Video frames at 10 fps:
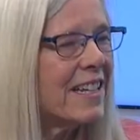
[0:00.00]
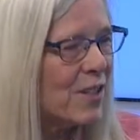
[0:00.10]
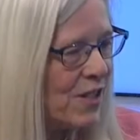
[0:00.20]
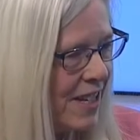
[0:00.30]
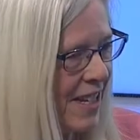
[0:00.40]

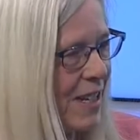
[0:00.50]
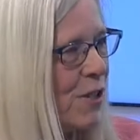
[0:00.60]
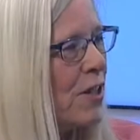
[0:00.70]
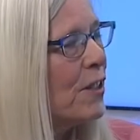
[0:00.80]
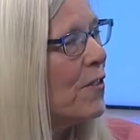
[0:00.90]
right? It is.
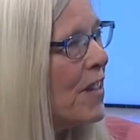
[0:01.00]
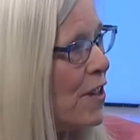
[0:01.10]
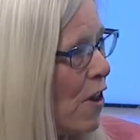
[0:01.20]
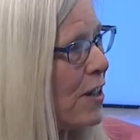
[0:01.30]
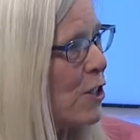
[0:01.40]
The Levine
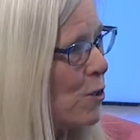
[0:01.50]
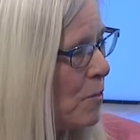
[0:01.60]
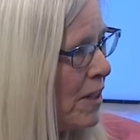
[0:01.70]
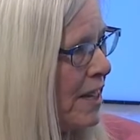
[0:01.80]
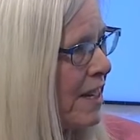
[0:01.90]
Autism
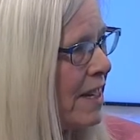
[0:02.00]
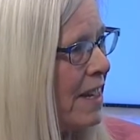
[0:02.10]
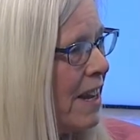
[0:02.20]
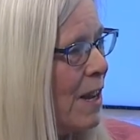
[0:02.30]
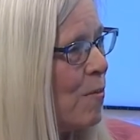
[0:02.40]
Clinic
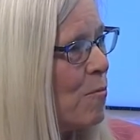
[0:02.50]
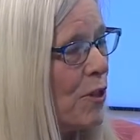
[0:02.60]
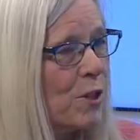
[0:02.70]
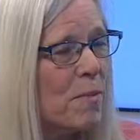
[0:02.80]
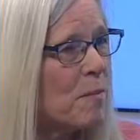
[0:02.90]

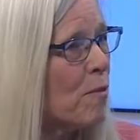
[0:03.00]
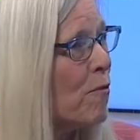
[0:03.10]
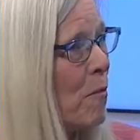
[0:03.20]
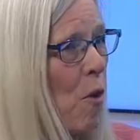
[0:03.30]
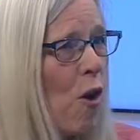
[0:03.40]
brings people
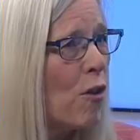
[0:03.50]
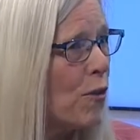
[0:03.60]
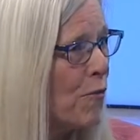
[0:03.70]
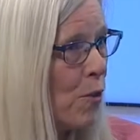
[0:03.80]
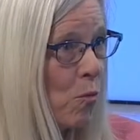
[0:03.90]
from all
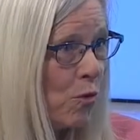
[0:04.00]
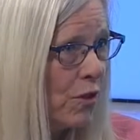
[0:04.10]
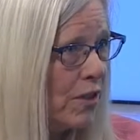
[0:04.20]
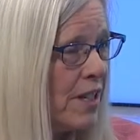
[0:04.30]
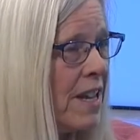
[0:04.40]
over the
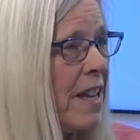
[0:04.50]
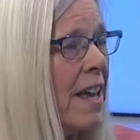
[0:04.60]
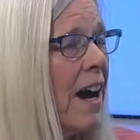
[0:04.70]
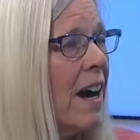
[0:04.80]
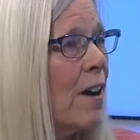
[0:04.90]
world.
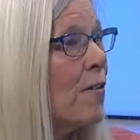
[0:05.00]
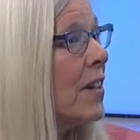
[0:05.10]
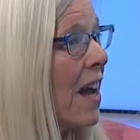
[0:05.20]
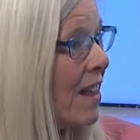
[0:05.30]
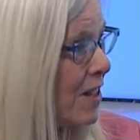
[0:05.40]
The
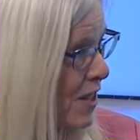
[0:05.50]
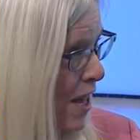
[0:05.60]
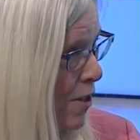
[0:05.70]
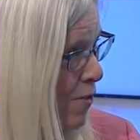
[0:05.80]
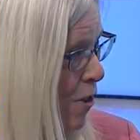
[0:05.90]

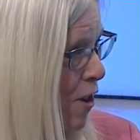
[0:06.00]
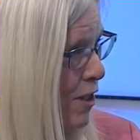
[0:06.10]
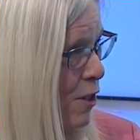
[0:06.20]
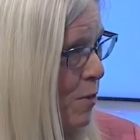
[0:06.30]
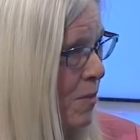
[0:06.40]
Golisano
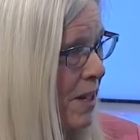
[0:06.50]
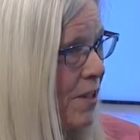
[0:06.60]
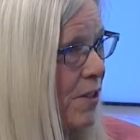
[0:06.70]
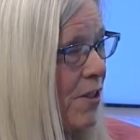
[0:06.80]
Autism Center,